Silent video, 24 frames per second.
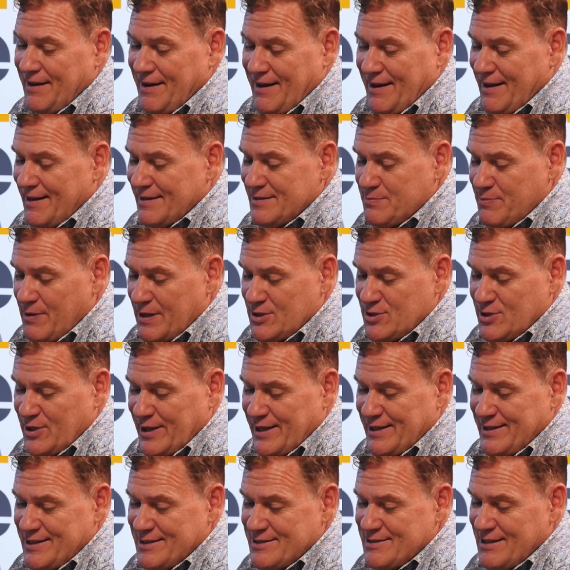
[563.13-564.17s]
especially
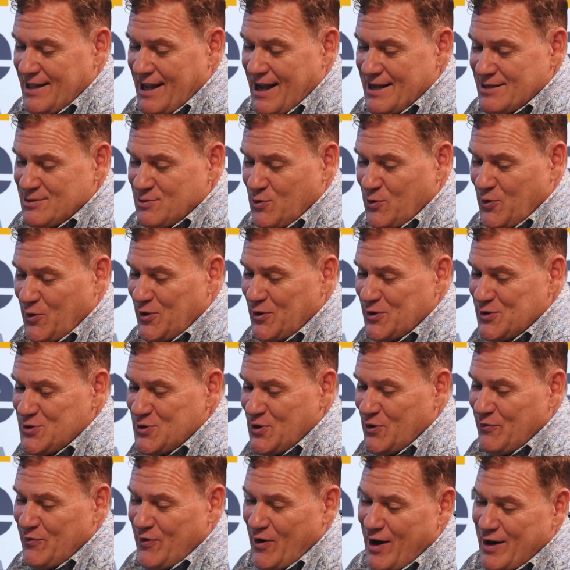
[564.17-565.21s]
in this last quarter so
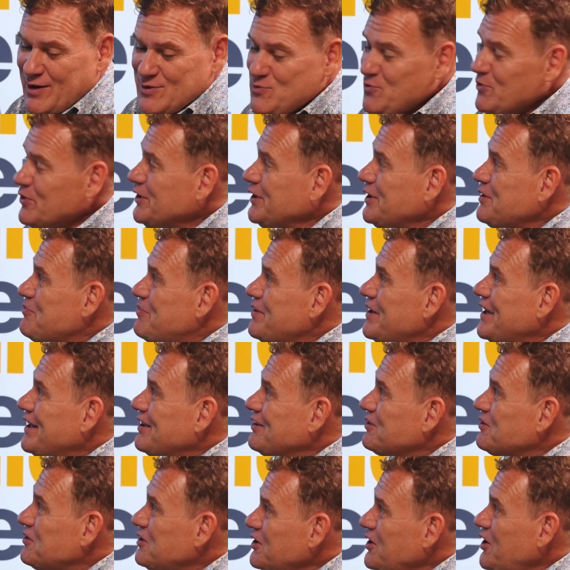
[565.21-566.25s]
far, has really
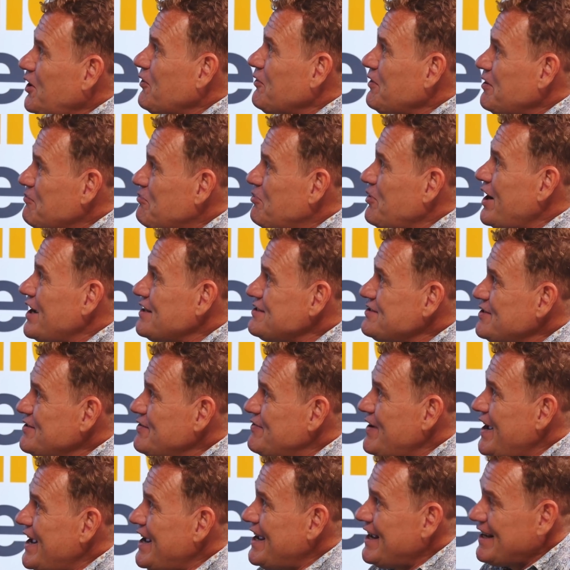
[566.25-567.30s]
been you know impressive
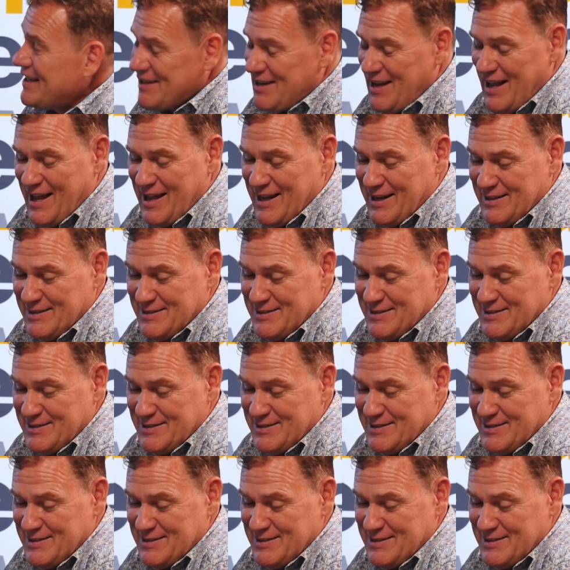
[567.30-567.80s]
and and